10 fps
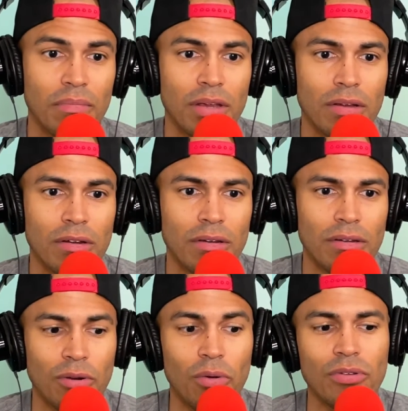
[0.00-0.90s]

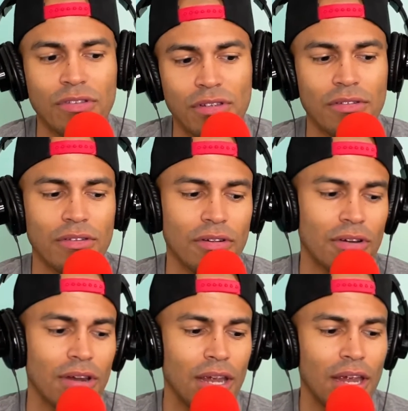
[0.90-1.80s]
your oldest
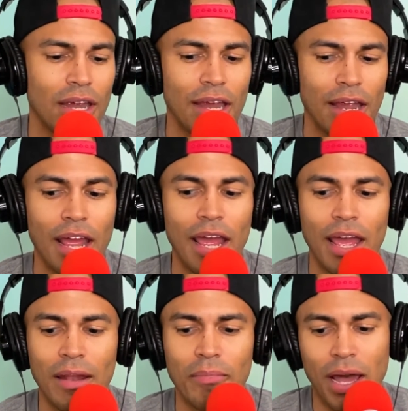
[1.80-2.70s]
sister,
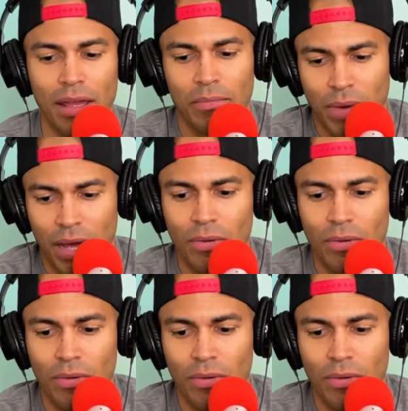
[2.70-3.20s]
and my